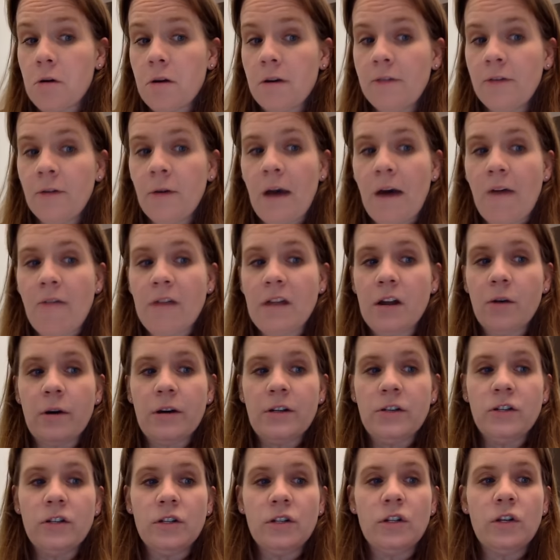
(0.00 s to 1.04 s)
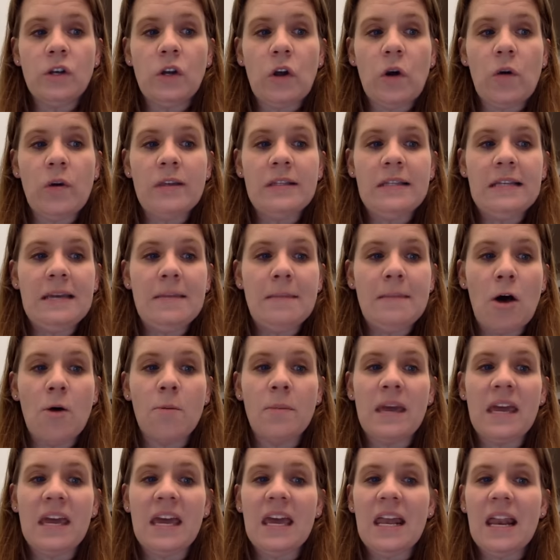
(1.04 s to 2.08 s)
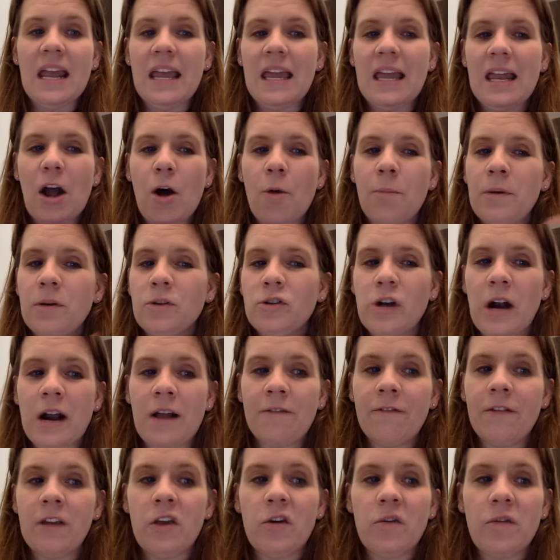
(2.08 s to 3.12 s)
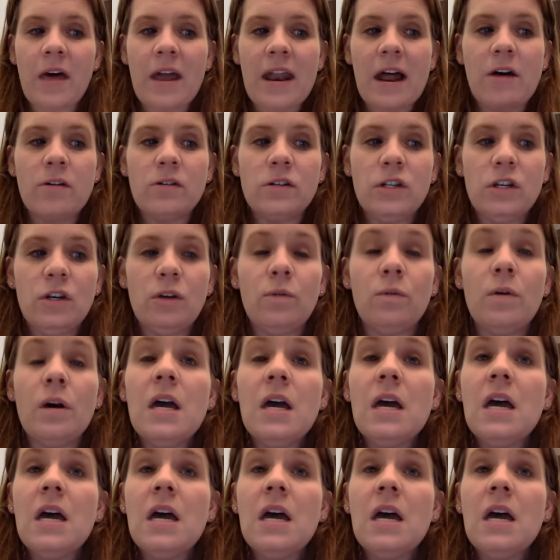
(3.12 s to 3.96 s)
If you have any questions, you can always email me, and I can help you try to figure that out too.